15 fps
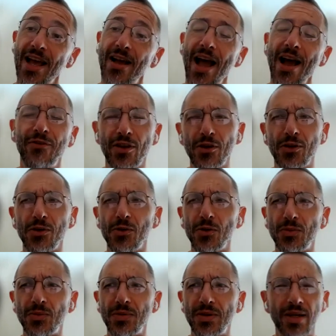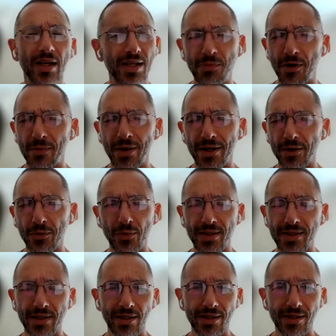have you experimented with
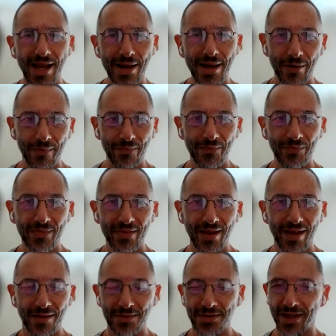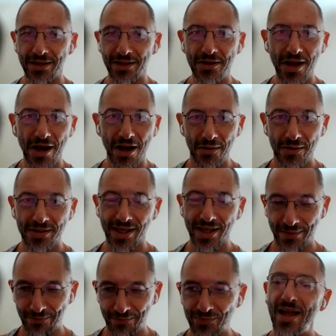psilocybin? And I was like, no. It's
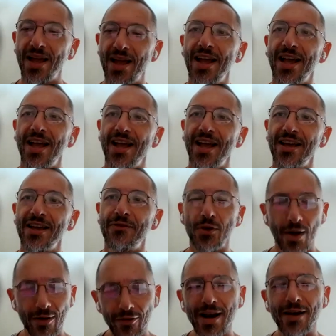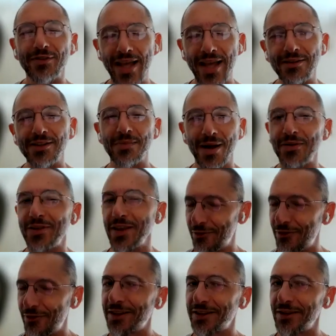if you ever have doubts about the
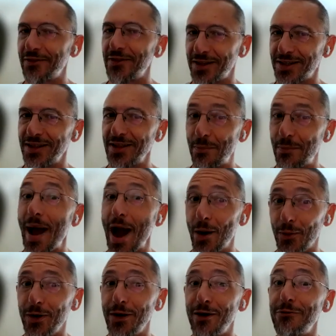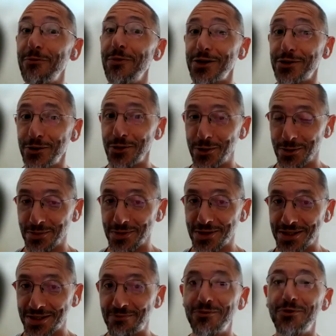effectiveness and the power of
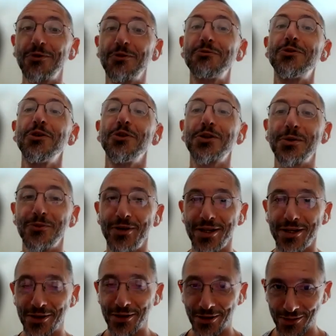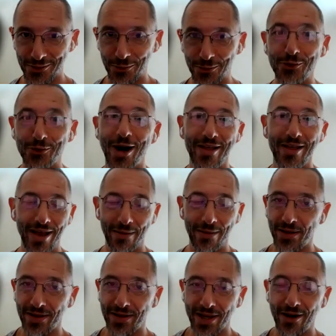mushrooms, do some research or try that.
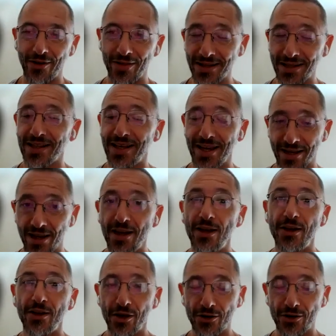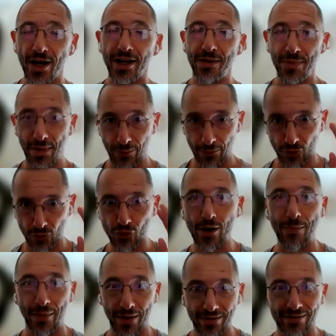But, that's you're talking people
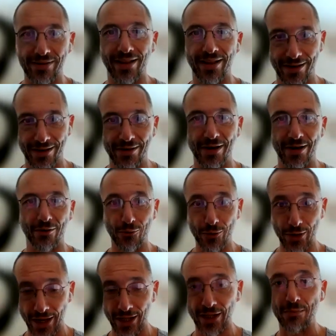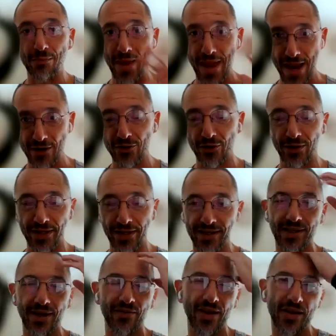tripping, real major league
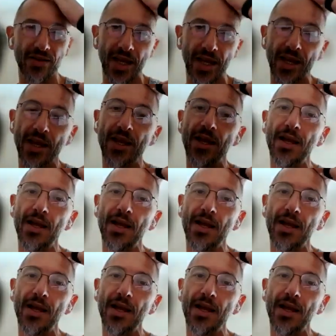stuff. And I was like,